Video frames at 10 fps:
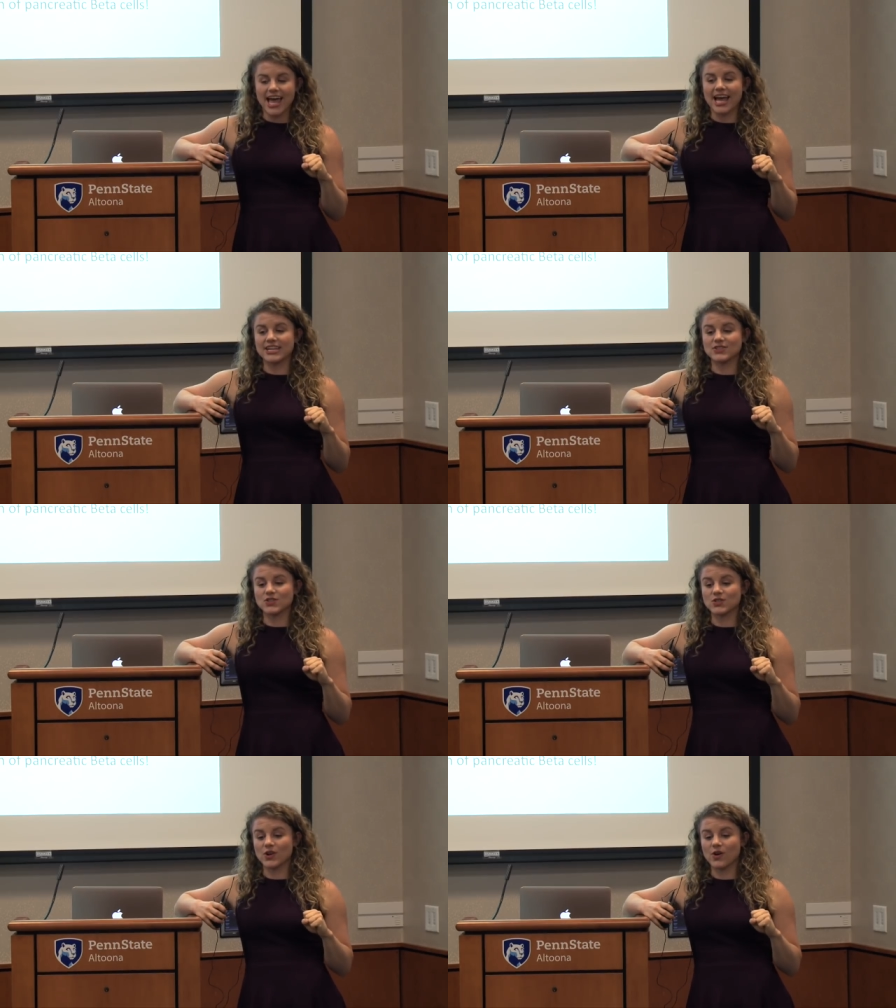And
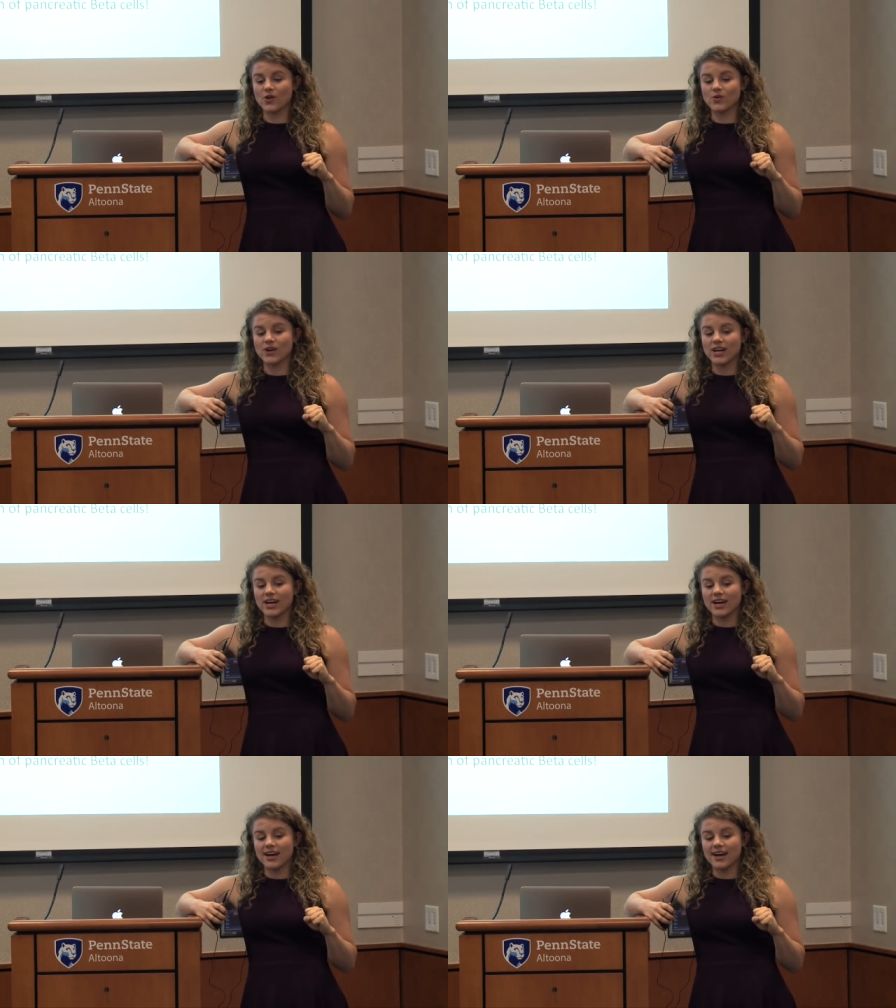so
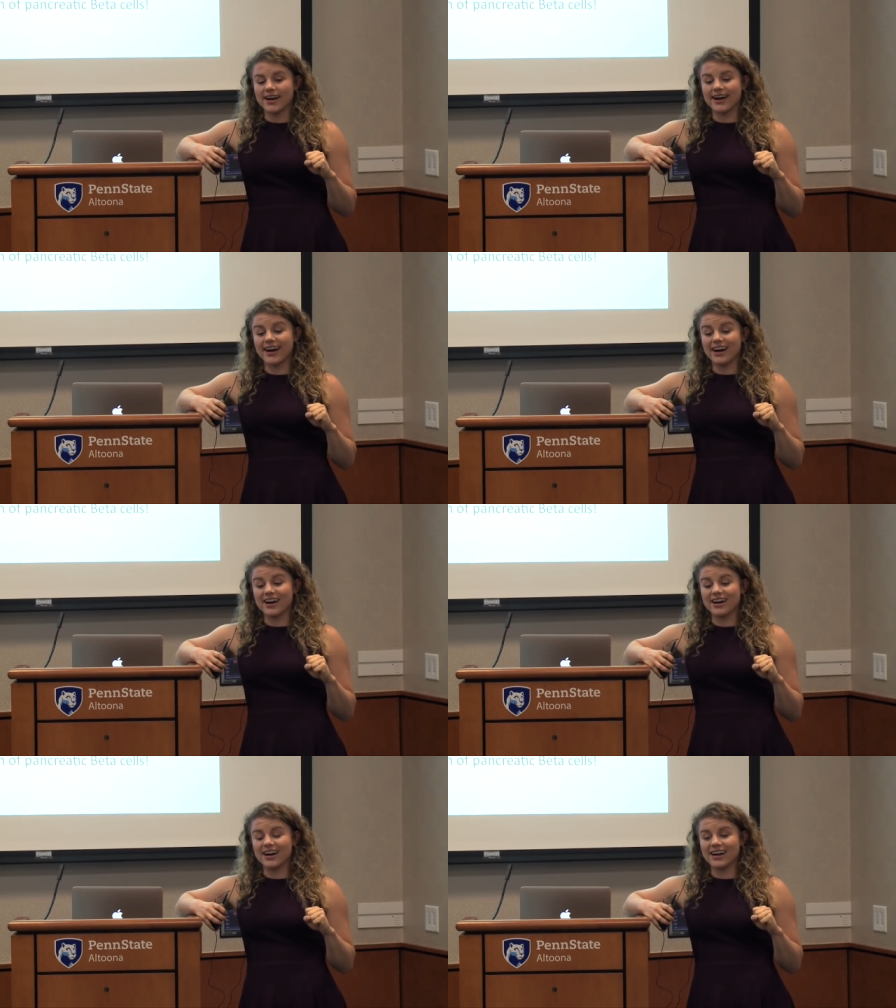
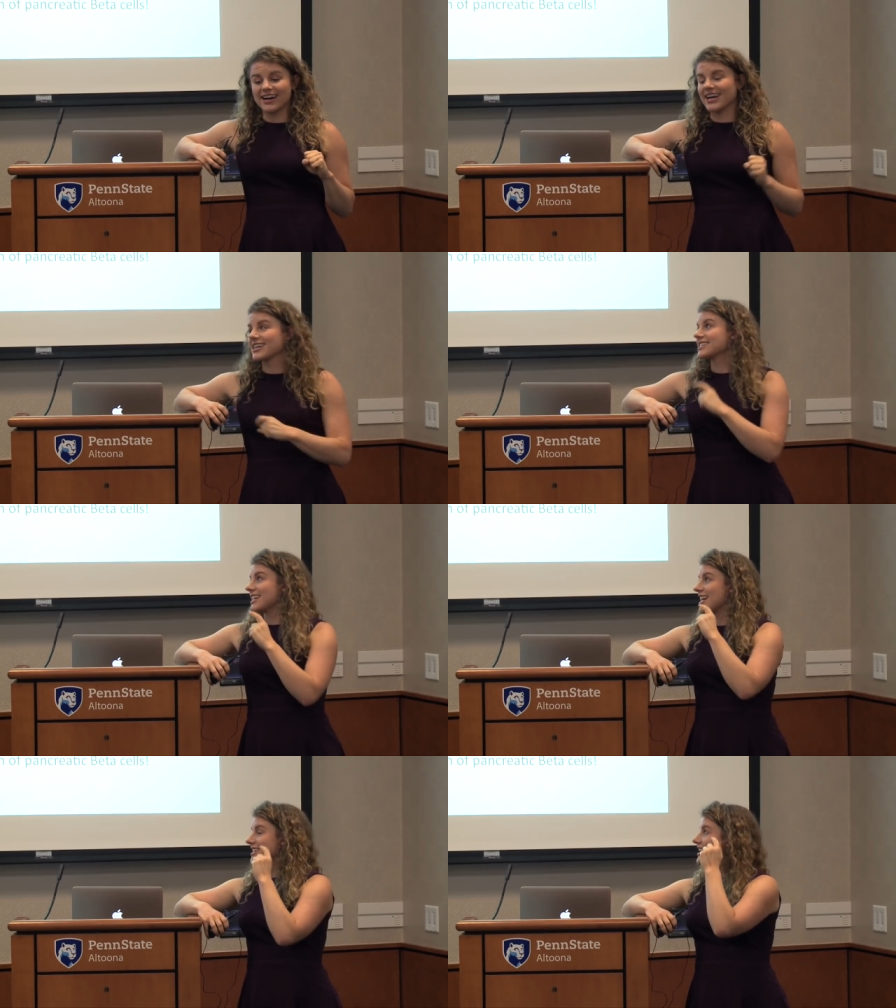I actually
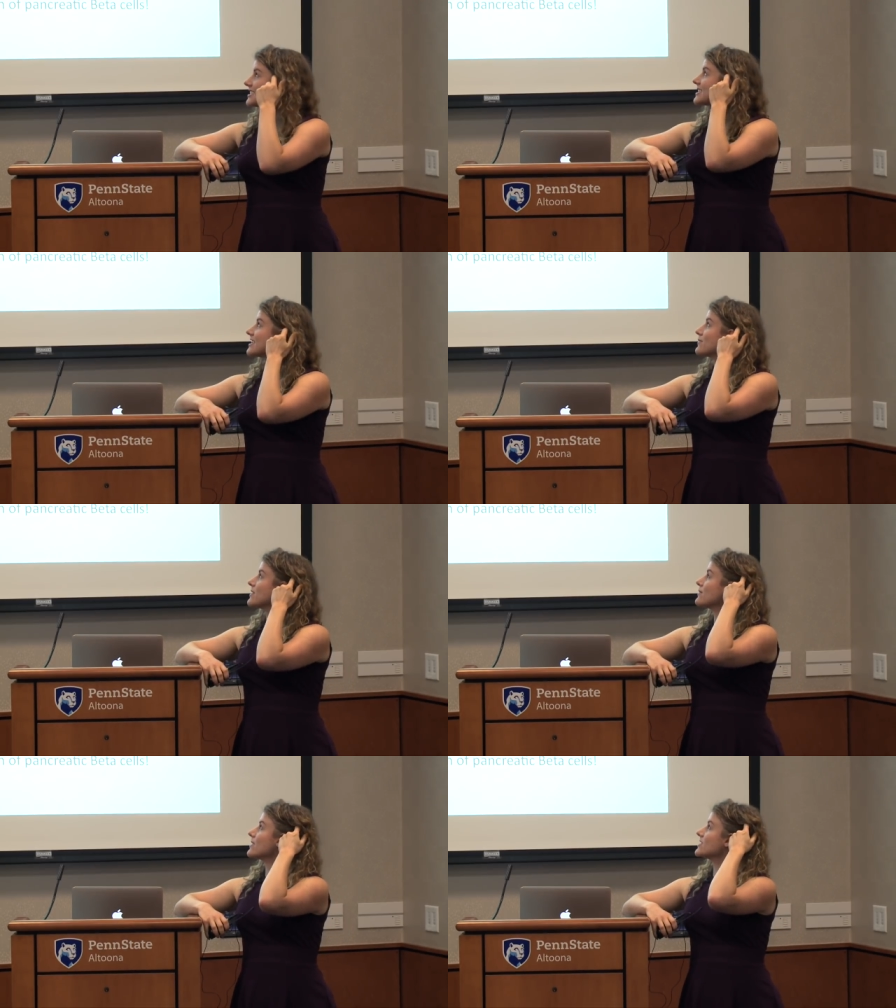had a case study up
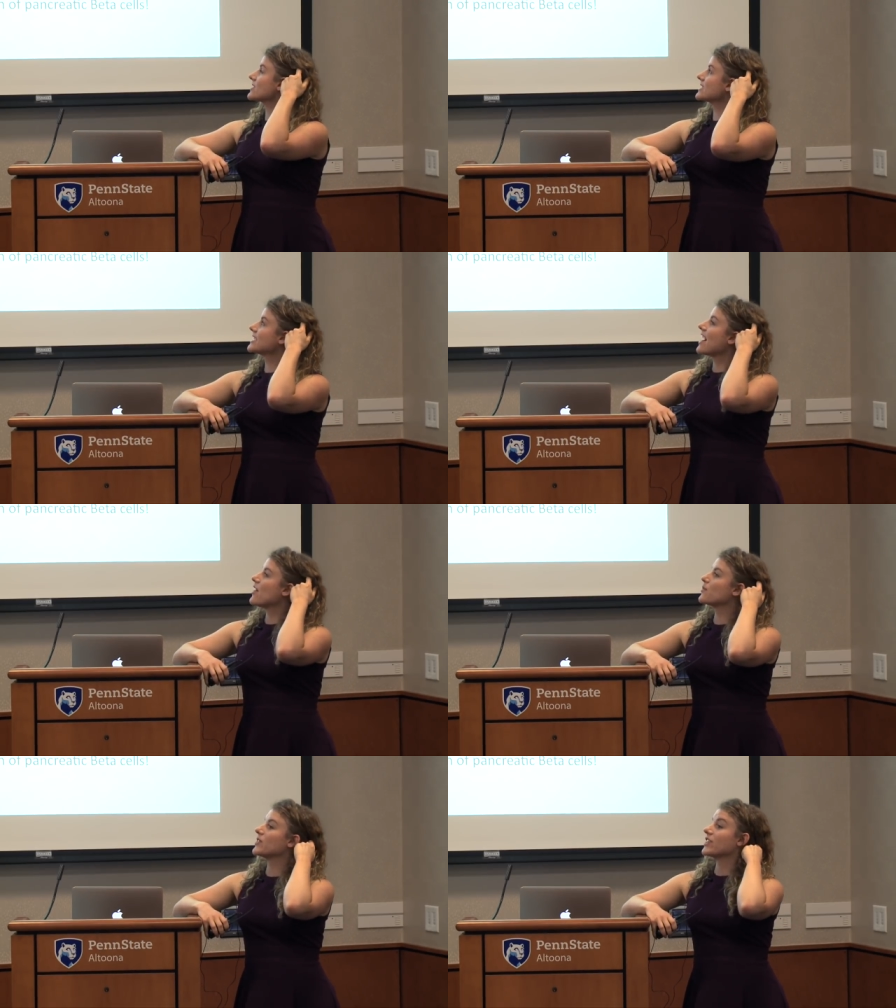here, but I took it
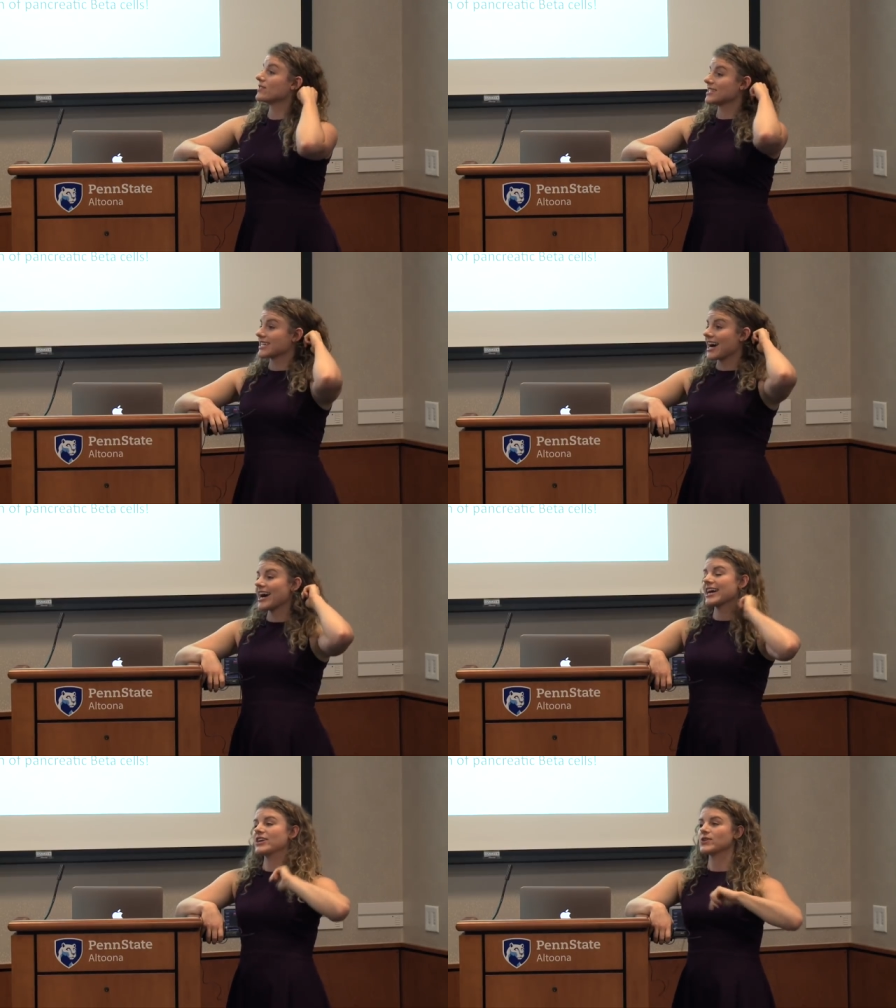down. But there was a
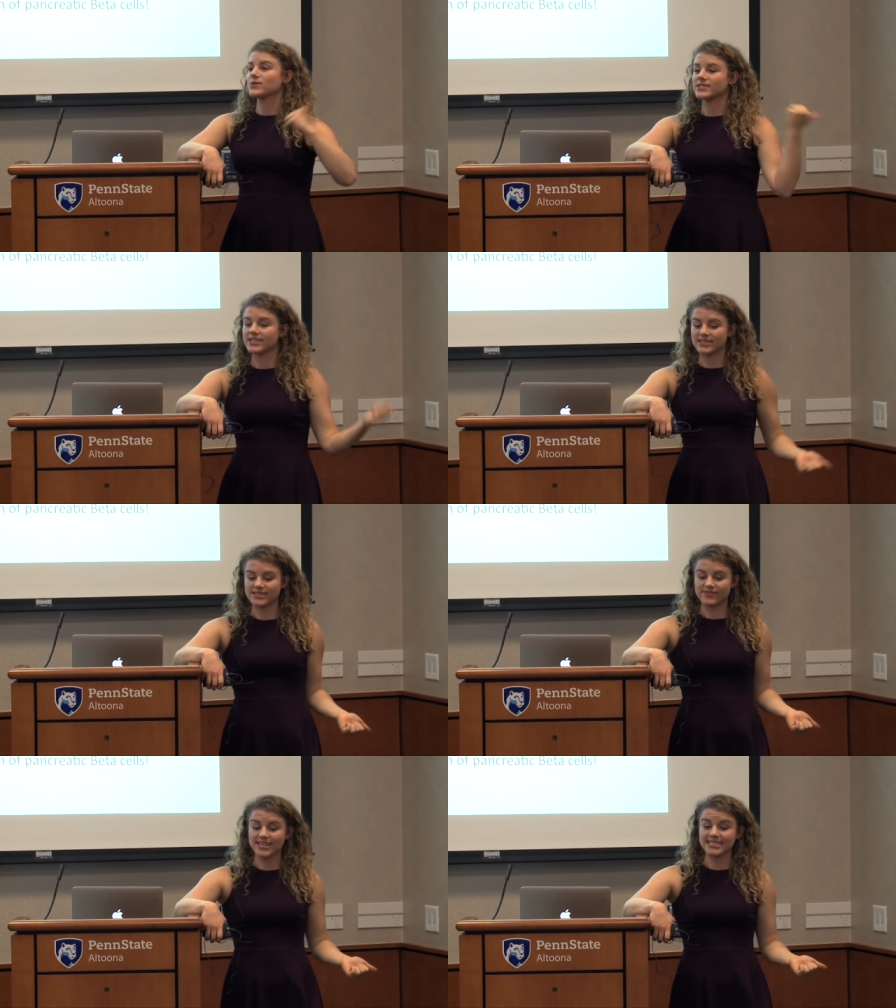guy who was there at
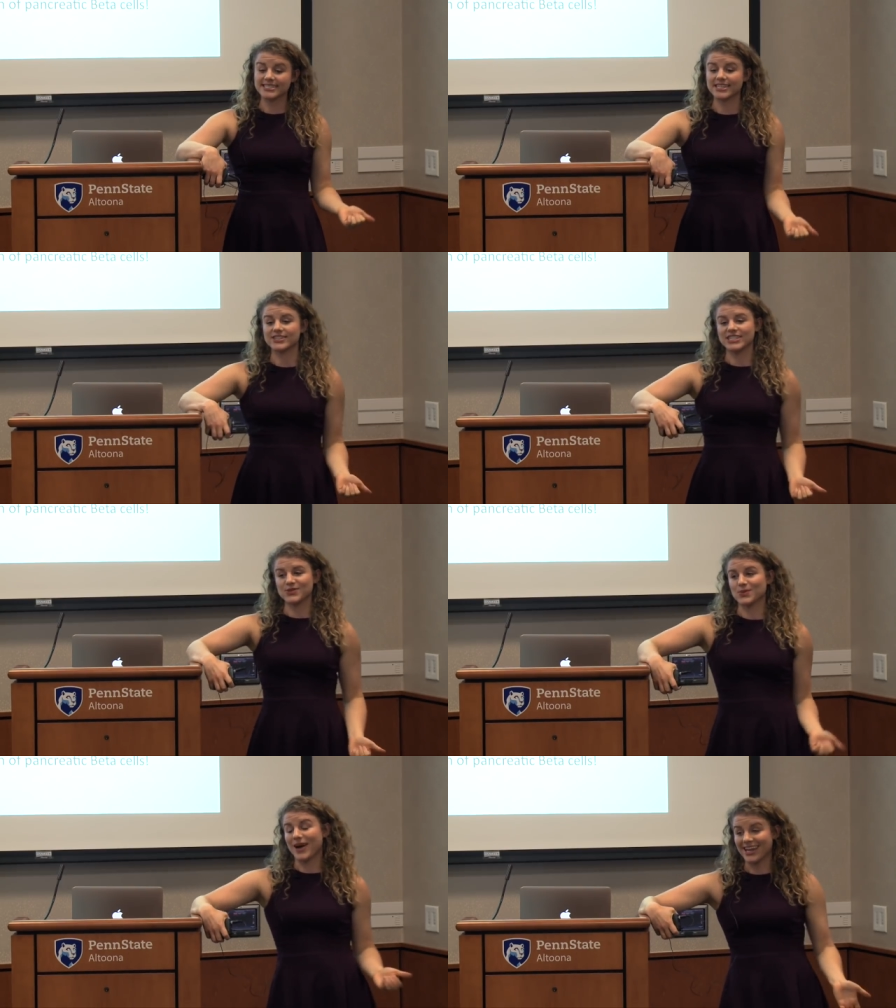the fasting center. He
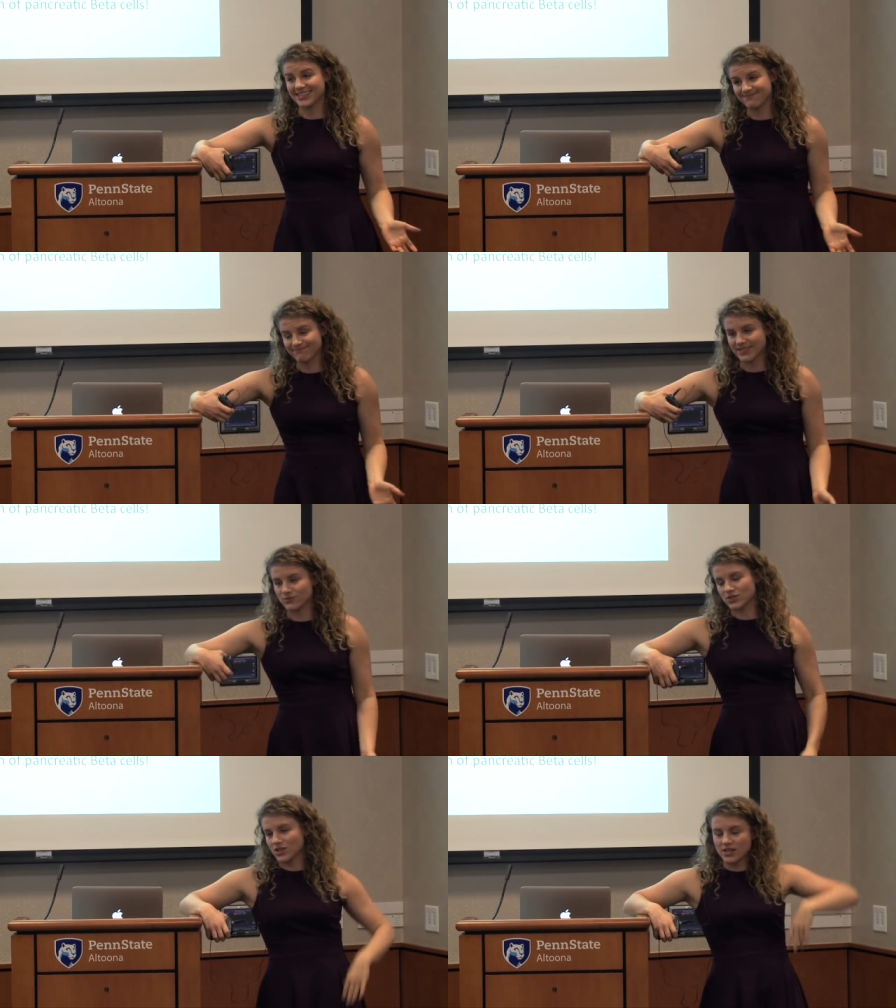was a pilot. He
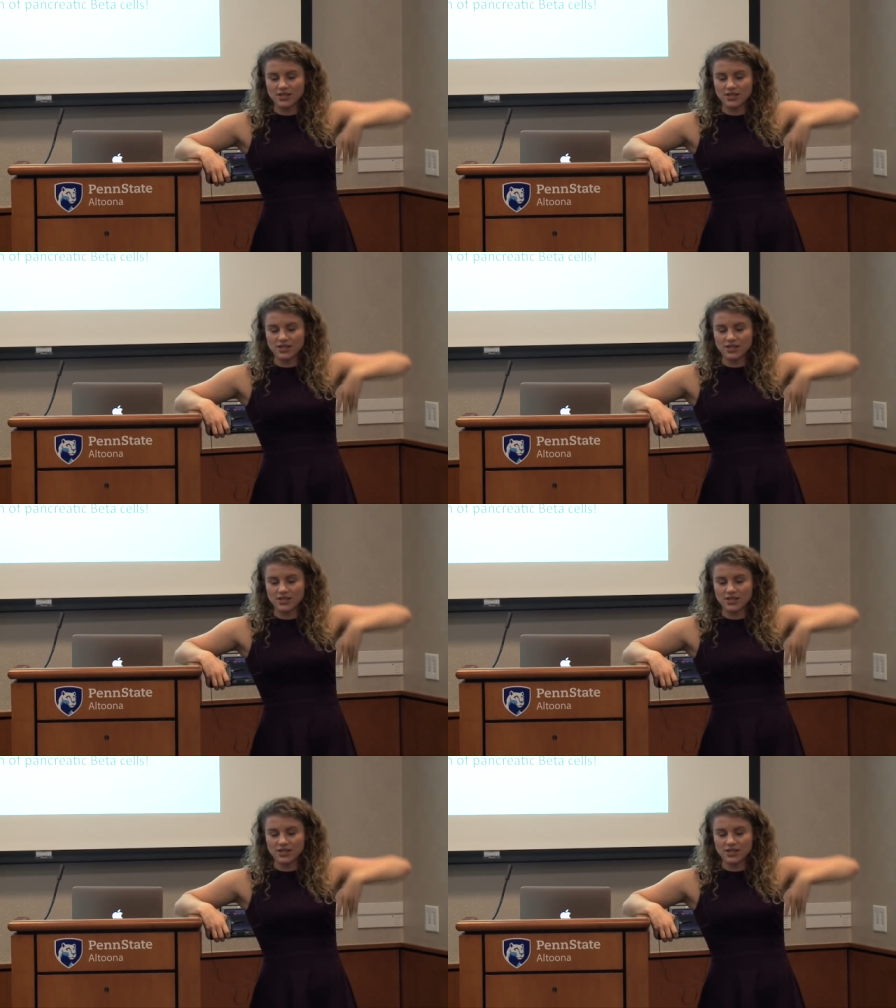was,